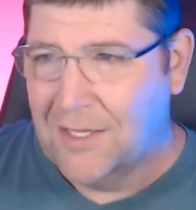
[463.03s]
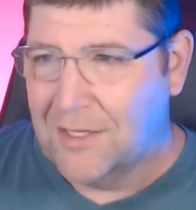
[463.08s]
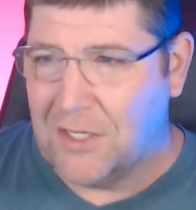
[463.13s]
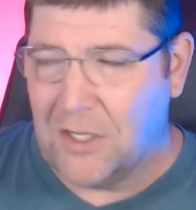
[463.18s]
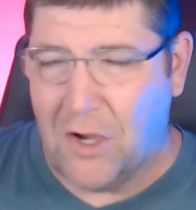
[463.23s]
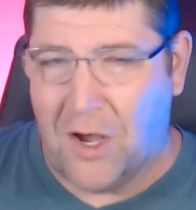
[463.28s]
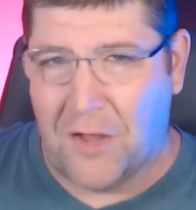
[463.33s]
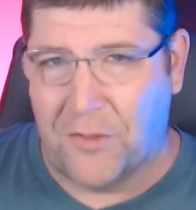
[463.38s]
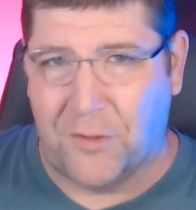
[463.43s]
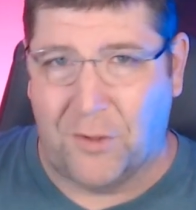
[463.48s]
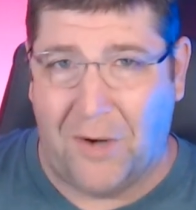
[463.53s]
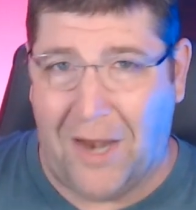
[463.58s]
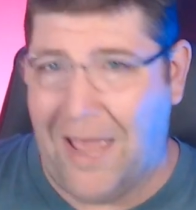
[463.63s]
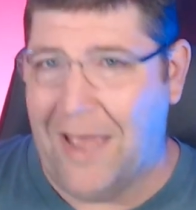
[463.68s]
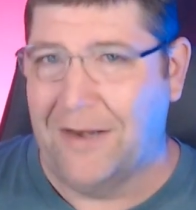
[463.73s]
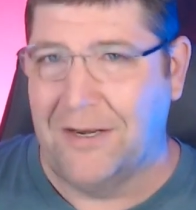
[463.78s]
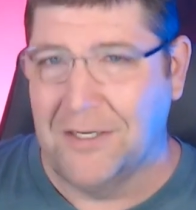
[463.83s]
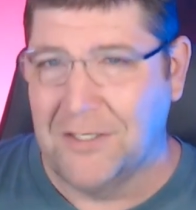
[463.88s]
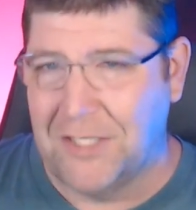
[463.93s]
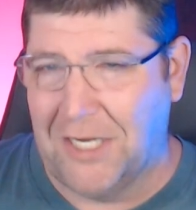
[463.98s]
the author
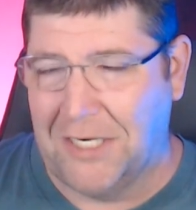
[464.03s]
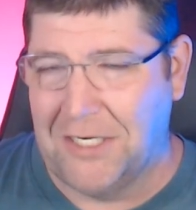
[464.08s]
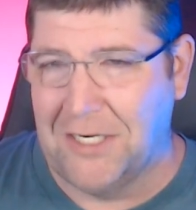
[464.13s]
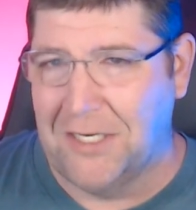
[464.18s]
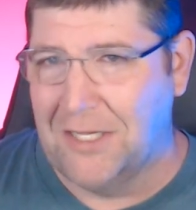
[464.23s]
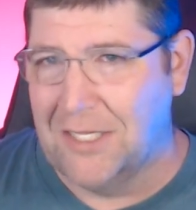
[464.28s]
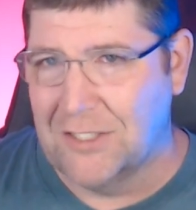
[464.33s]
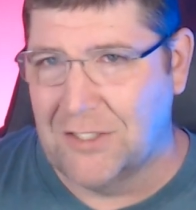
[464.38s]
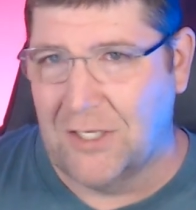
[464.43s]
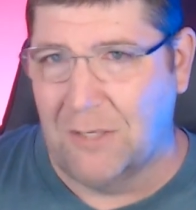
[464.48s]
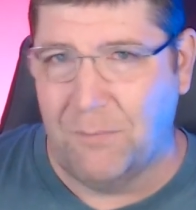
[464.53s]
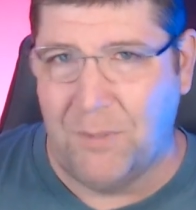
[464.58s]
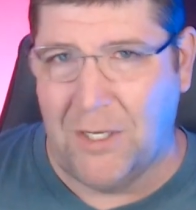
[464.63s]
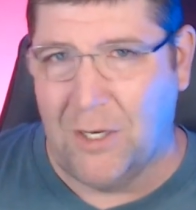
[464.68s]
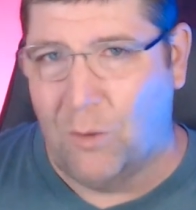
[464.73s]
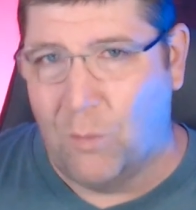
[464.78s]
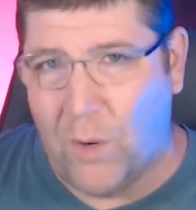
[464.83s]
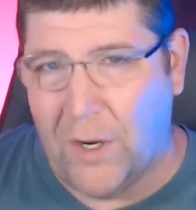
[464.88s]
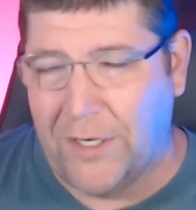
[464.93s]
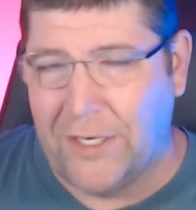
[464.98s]
had intended this to be
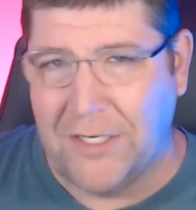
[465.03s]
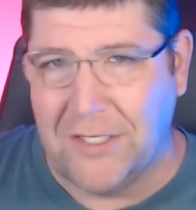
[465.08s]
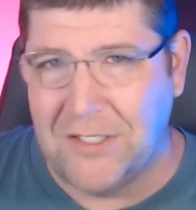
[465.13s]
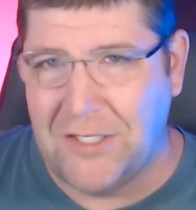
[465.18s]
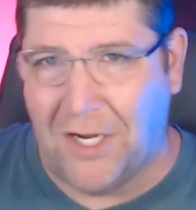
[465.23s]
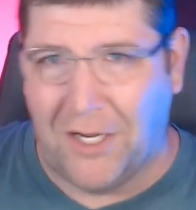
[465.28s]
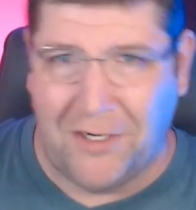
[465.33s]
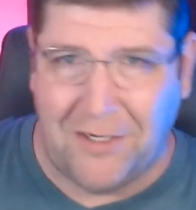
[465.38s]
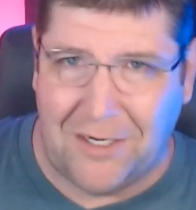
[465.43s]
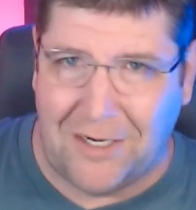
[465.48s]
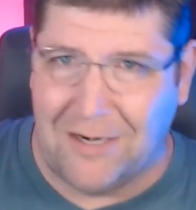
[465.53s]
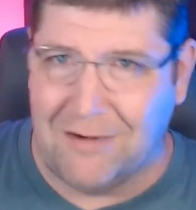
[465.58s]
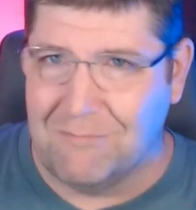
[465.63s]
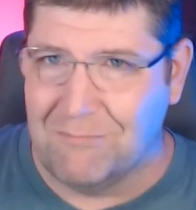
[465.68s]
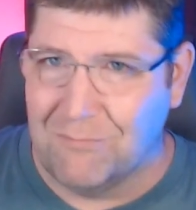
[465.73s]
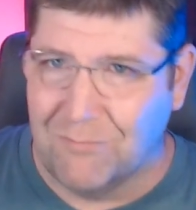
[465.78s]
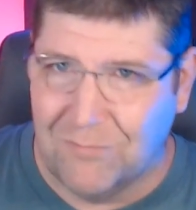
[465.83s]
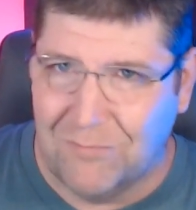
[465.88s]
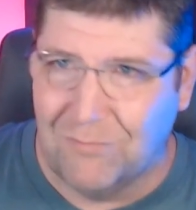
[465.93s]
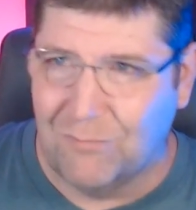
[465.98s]
a one and done
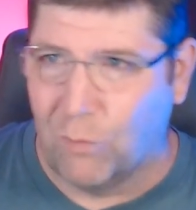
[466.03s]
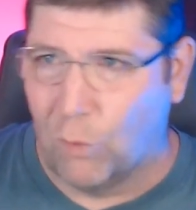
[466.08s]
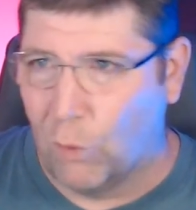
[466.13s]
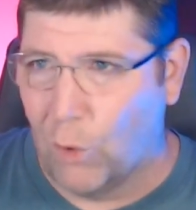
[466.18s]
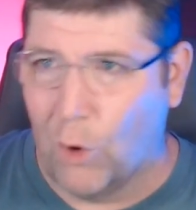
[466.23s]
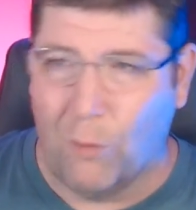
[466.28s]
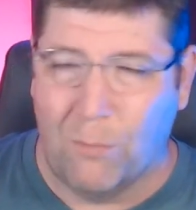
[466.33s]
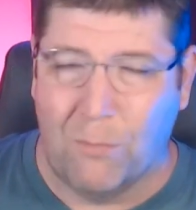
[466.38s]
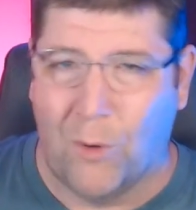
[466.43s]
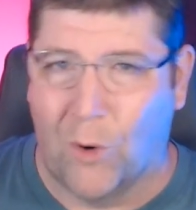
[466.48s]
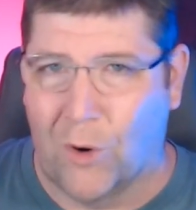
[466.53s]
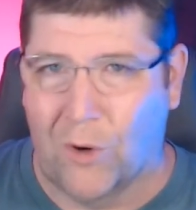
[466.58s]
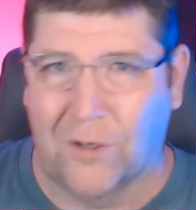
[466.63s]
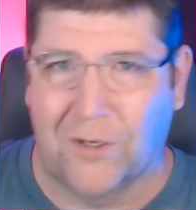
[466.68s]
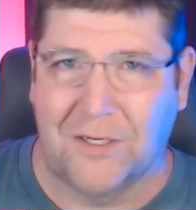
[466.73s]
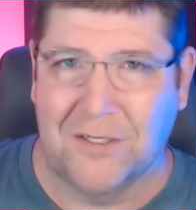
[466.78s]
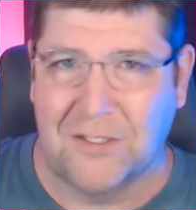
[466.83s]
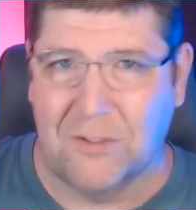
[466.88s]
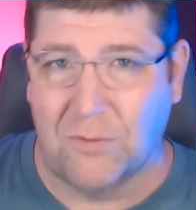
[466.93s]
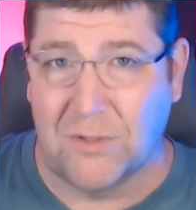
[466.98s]
and wrote more
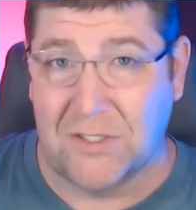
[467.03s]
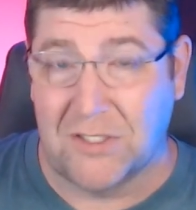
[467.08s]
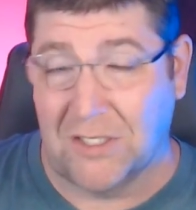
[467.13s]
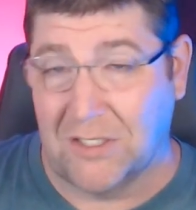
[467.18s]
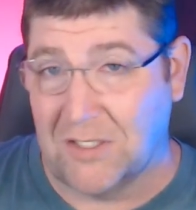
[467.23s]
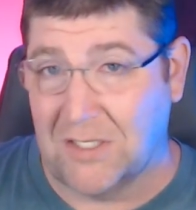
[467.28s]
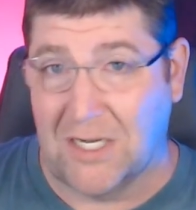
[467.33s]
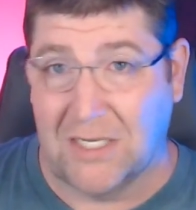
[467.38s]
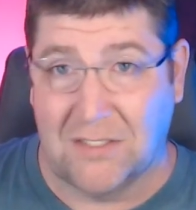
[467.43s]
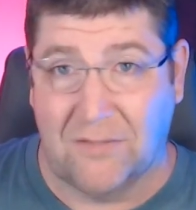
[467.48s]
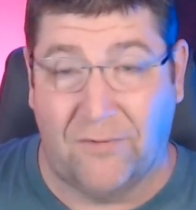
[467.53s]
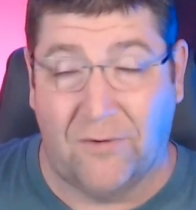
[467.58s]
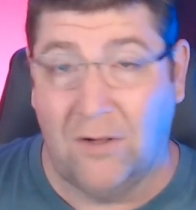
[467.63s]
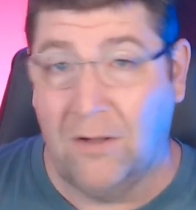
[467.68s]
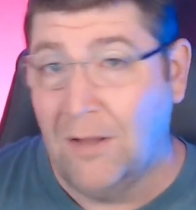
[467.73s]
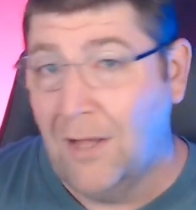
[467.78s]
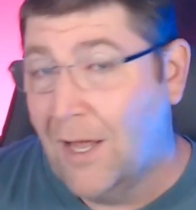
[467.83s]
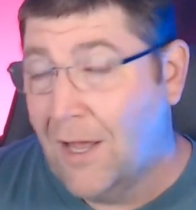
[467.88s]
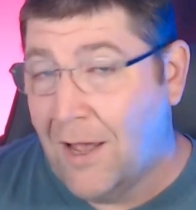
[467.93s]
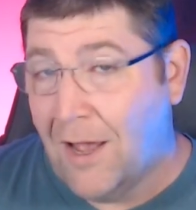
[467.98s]
because it was successful.